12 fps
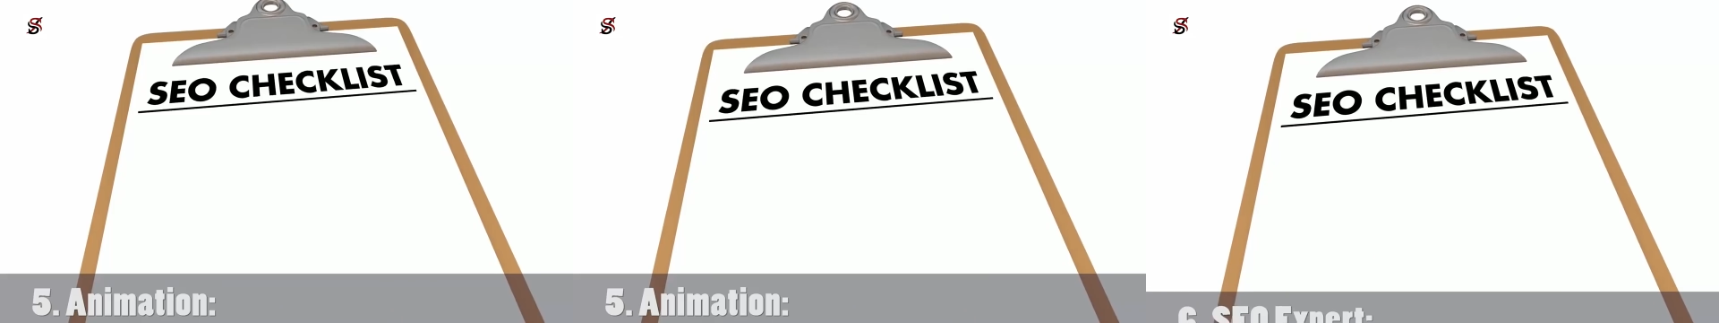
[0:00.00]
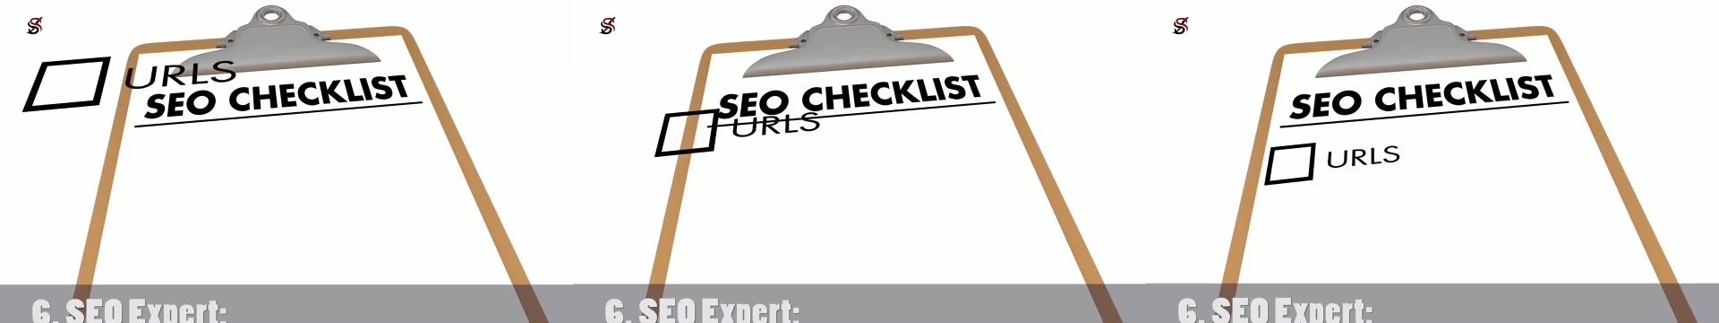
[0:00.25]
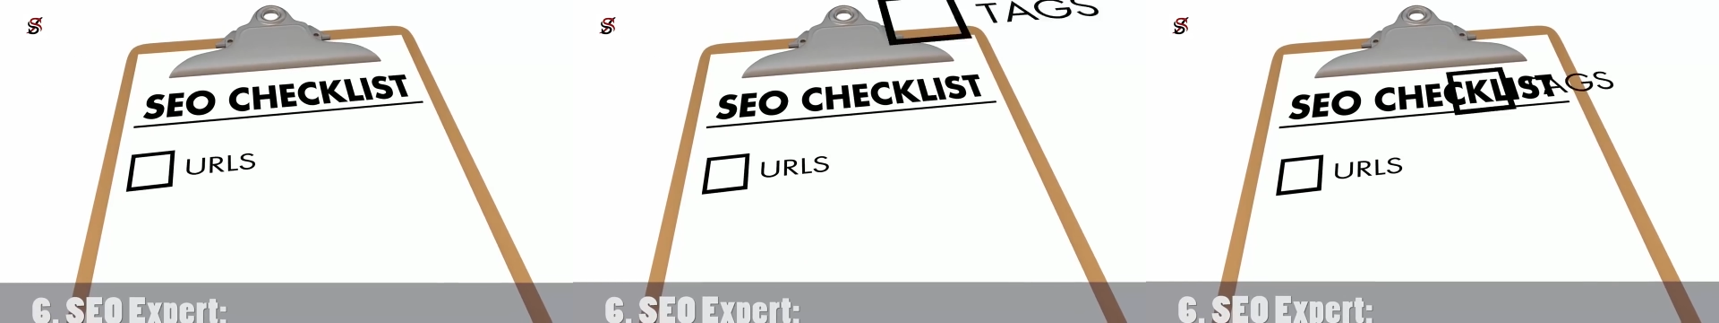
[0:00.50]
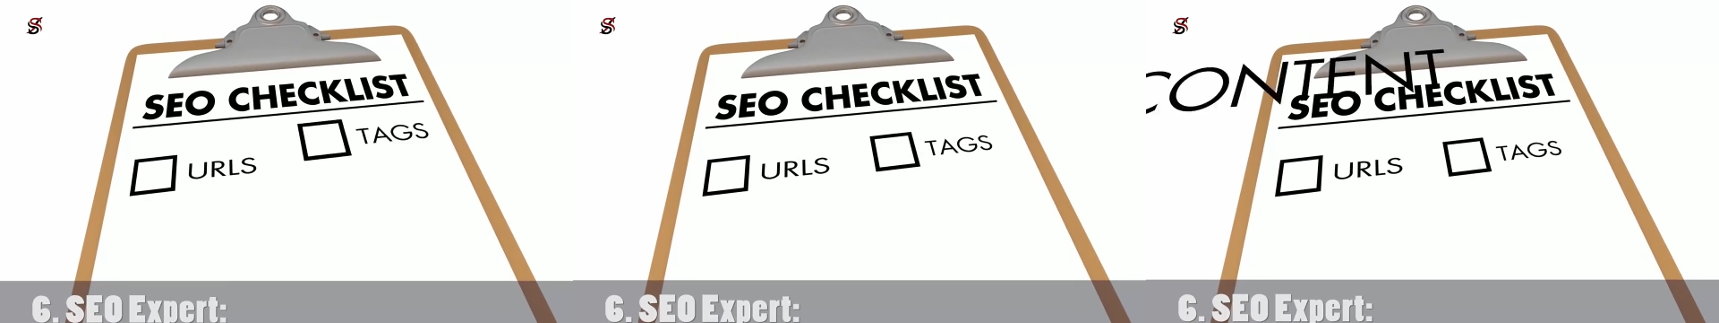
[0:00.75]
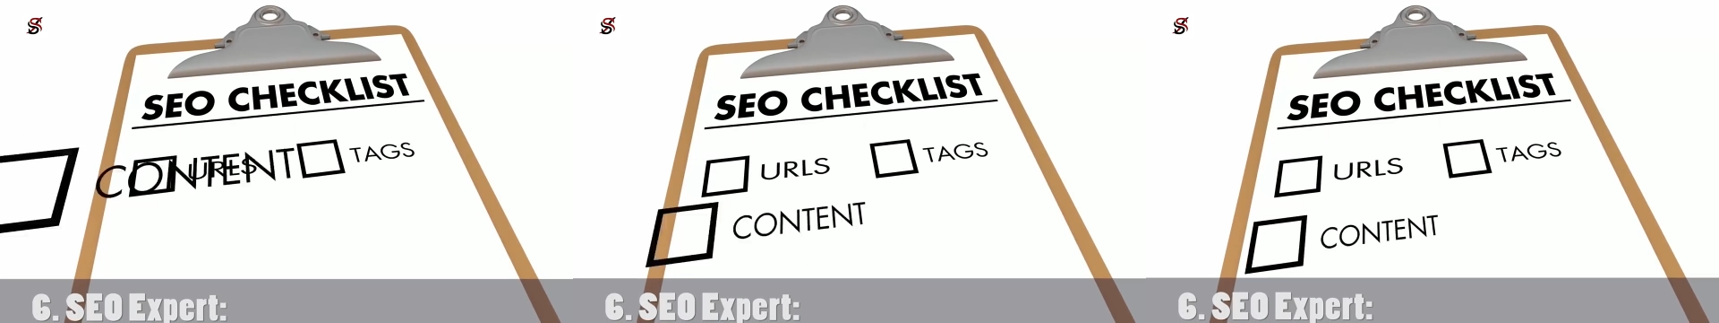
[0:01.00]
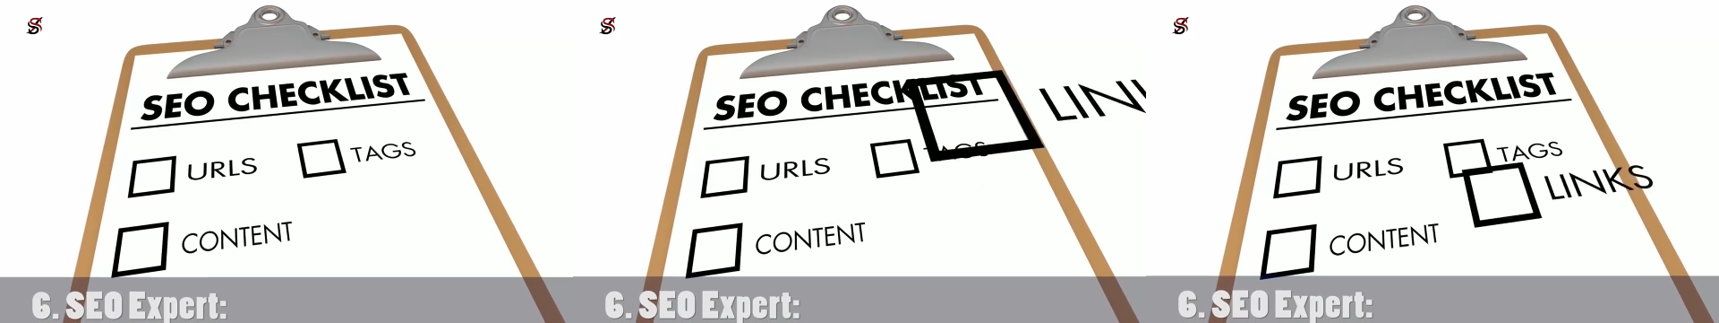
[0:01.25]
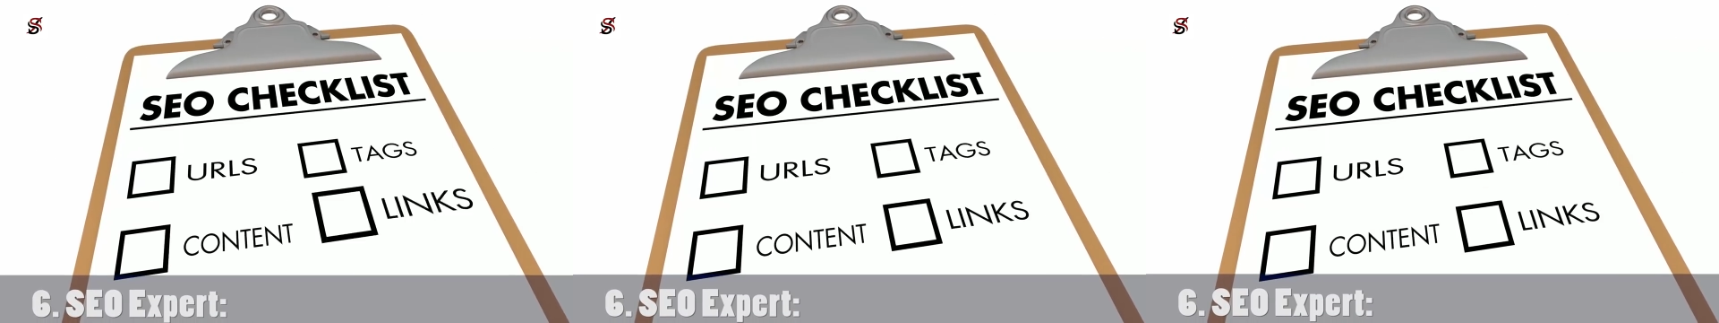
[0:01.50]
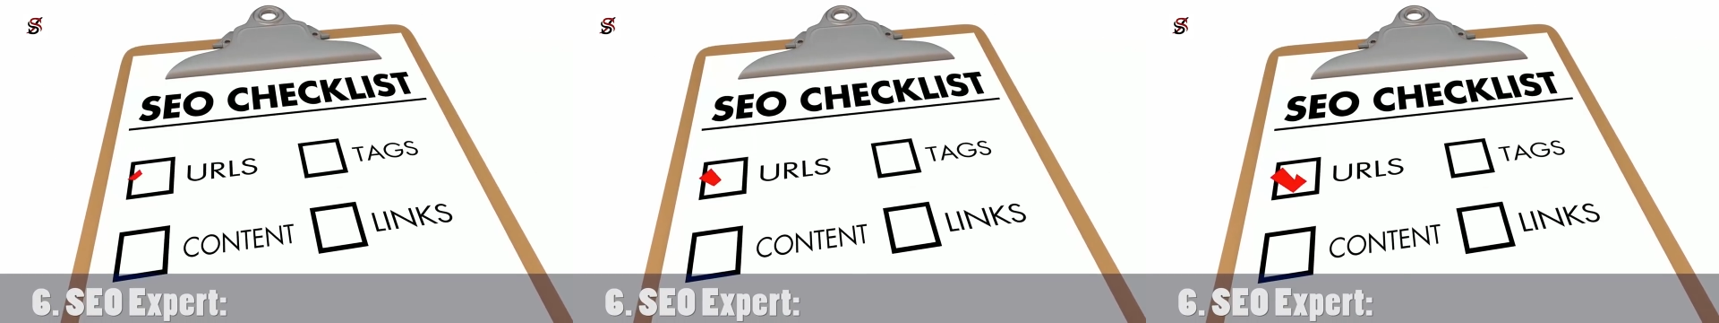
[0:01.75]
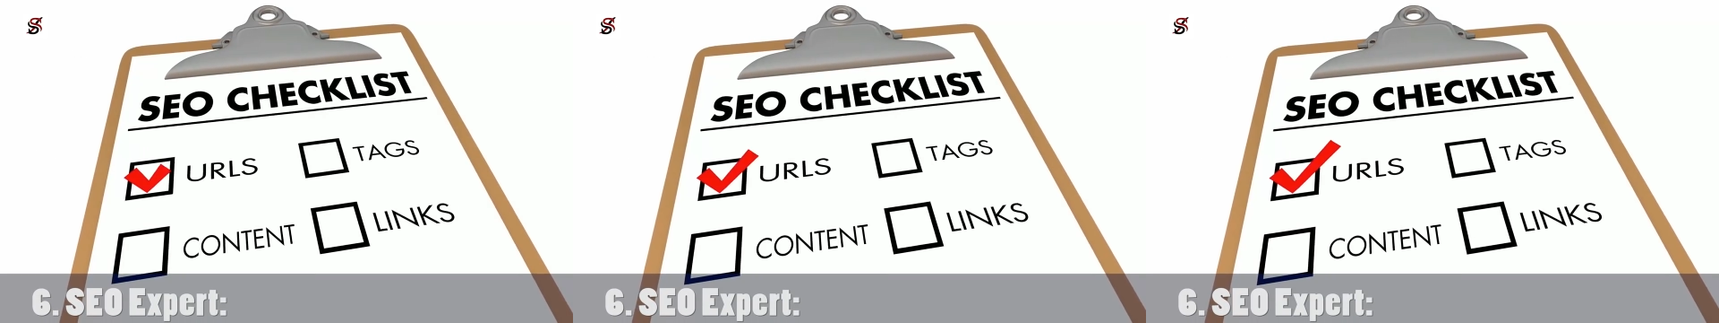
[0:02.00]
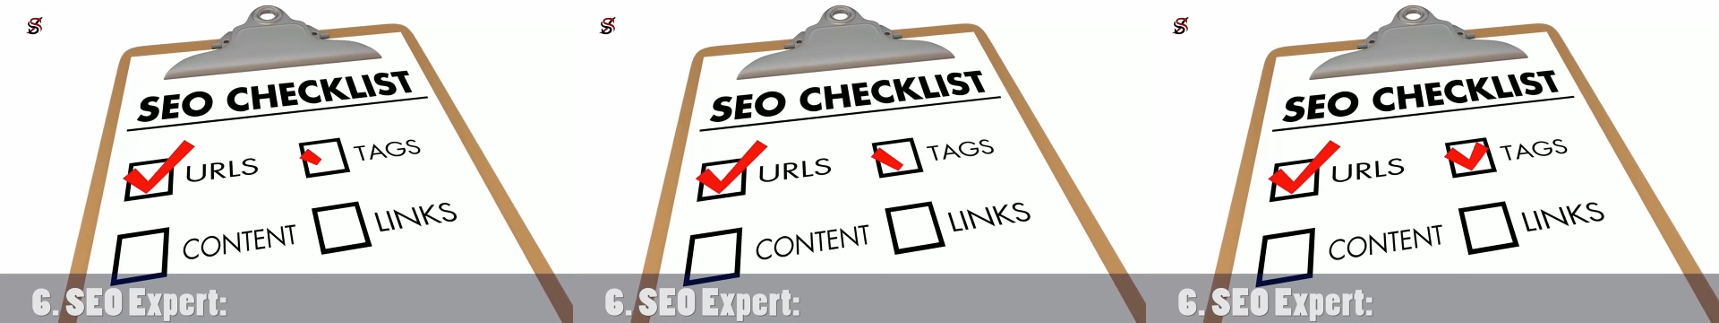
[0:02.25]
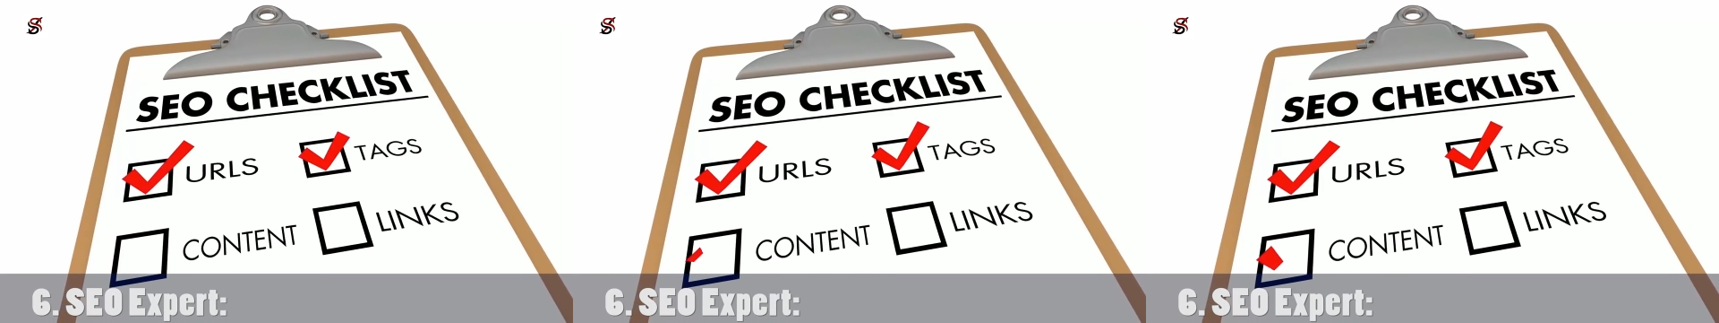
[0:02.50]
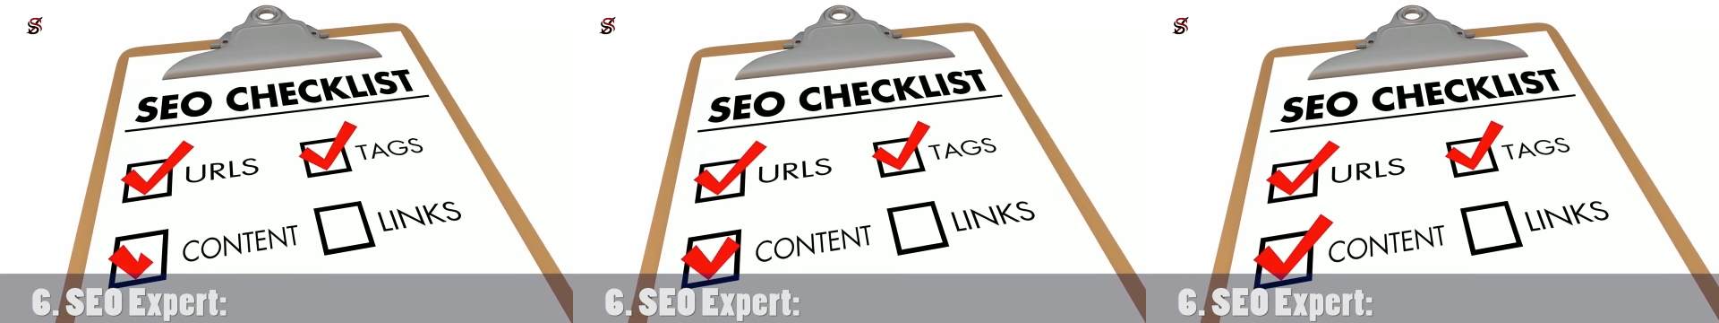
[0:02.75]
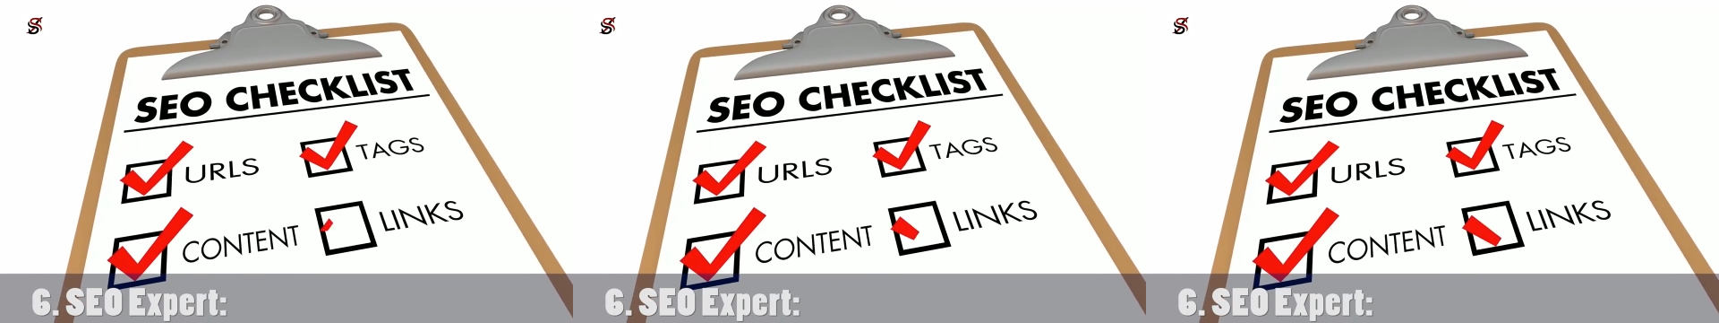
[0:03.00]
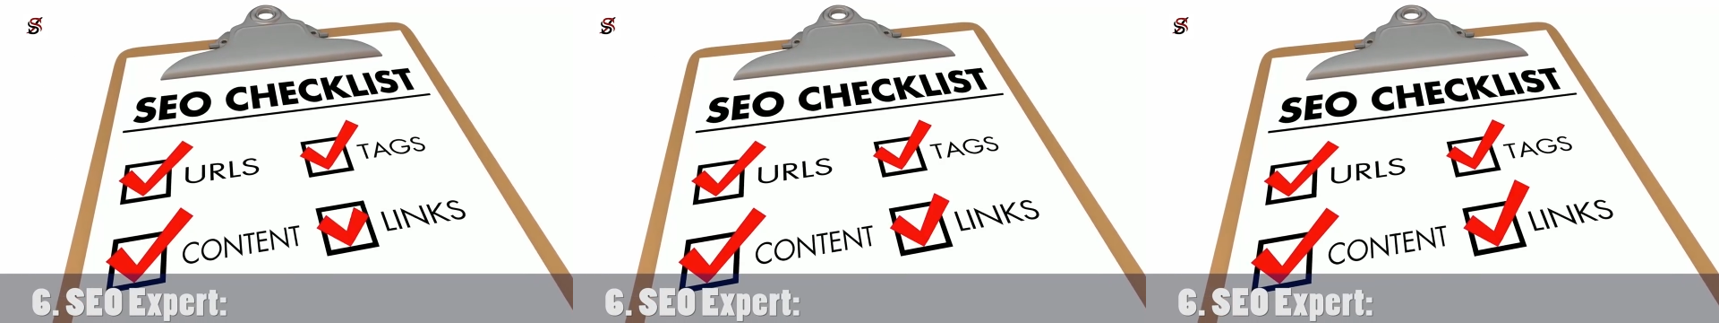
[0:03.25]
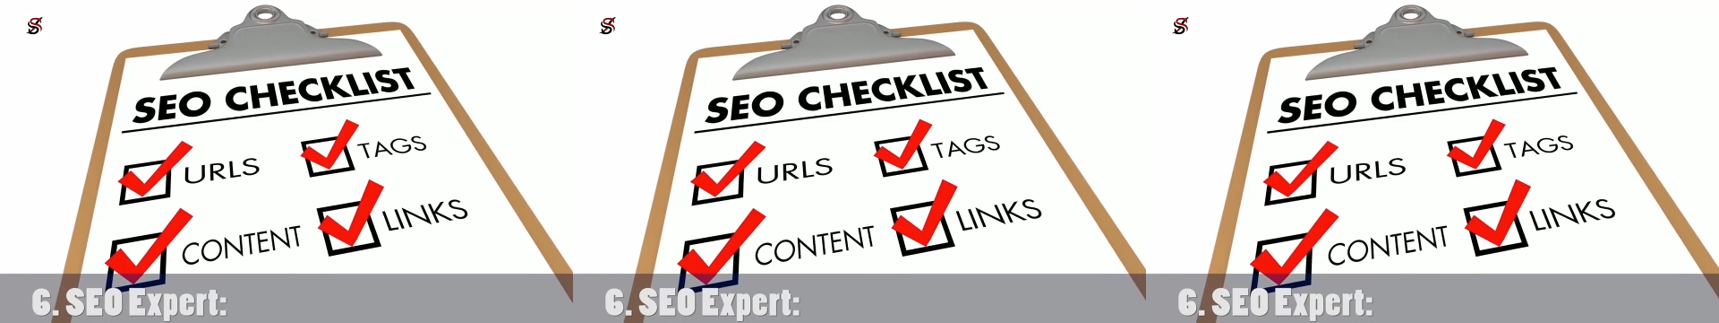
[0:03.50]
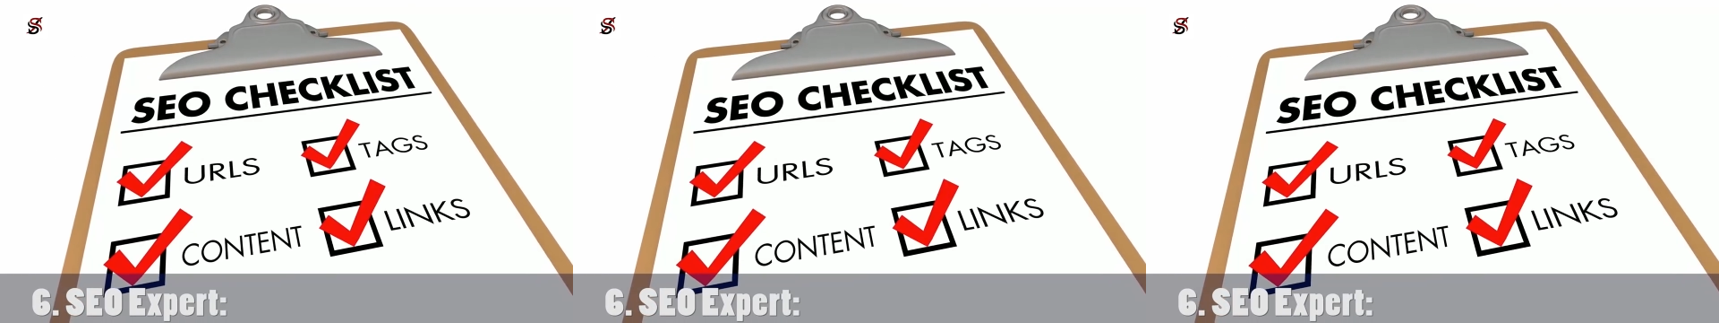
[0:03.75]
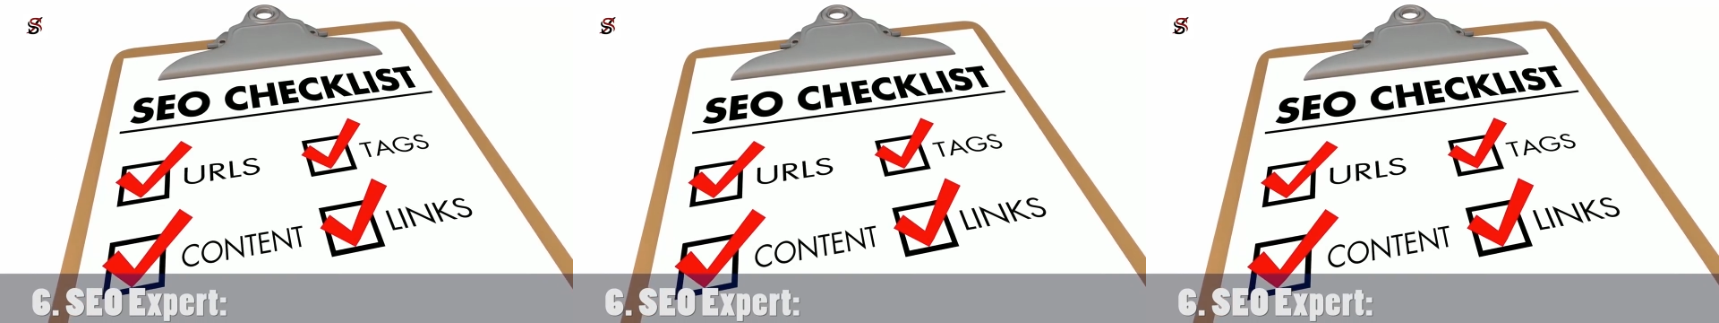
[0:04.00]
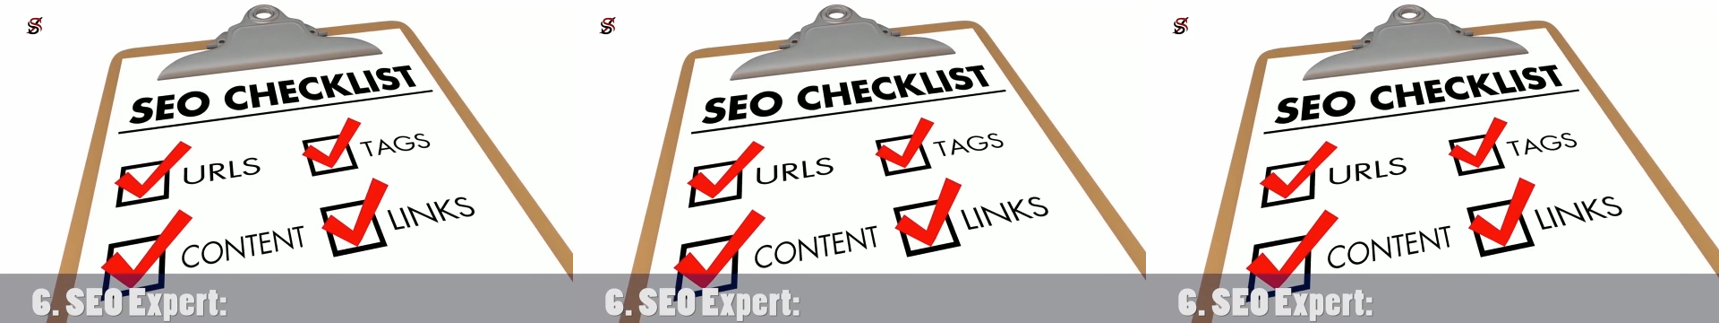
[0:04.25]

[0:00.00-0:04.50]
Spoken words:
[unreadable: no face in view]